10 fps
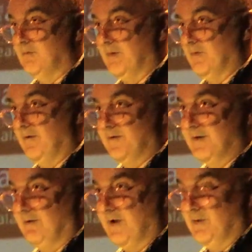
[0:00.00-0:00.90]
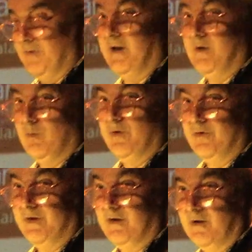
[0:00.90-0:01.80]
I'm often scratching my head
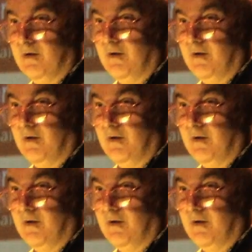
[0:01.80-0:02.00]
wondering